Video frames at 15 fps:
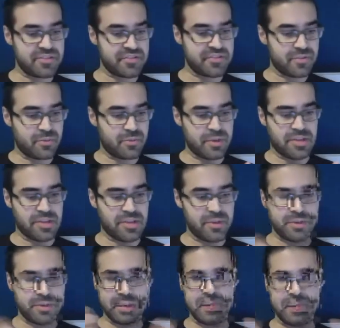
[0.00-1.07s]
in
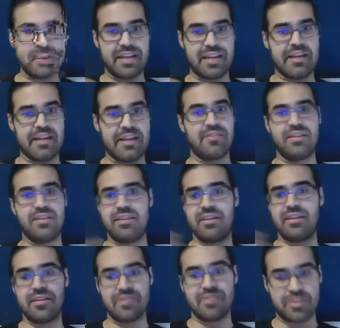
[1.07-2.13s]

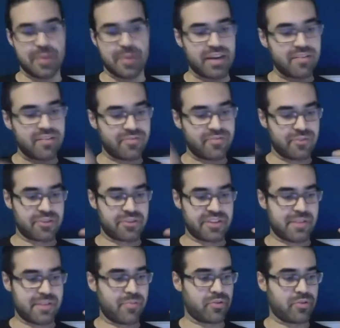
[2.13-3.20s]
the spec, for
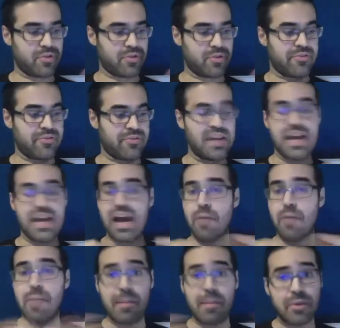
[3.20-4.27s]
example, around how
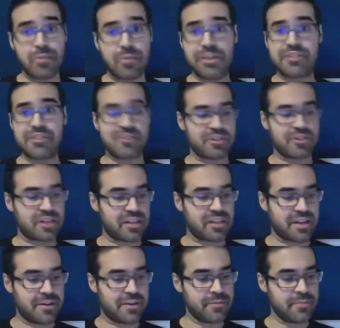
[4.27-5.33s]
memory regions are
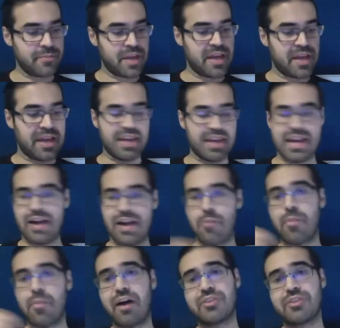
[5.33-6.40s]
declared and how
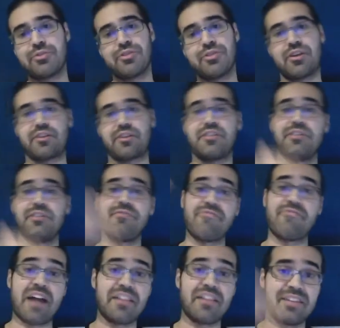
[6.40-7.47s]
modules are actually
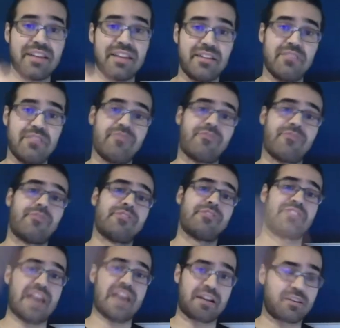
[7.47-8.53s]
validated for
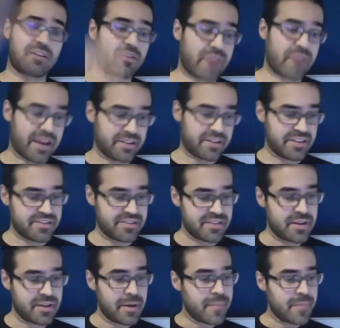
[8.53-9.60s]
stack correctness
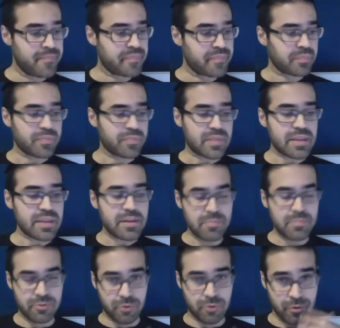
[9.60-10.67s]

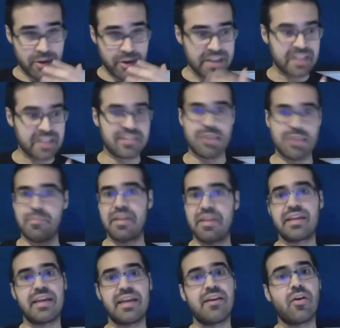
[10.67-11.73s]
before running that
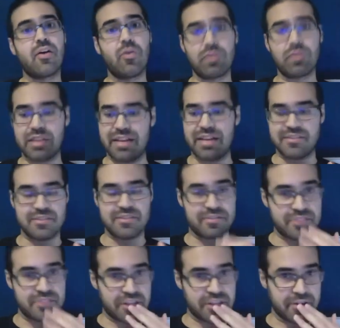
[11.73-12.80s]
mitigate whole classes of
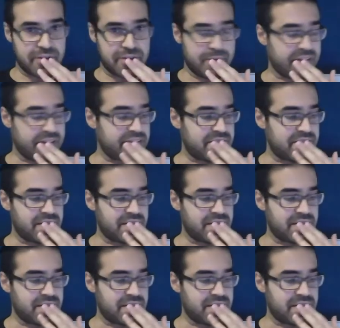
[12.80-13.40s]
security bugs.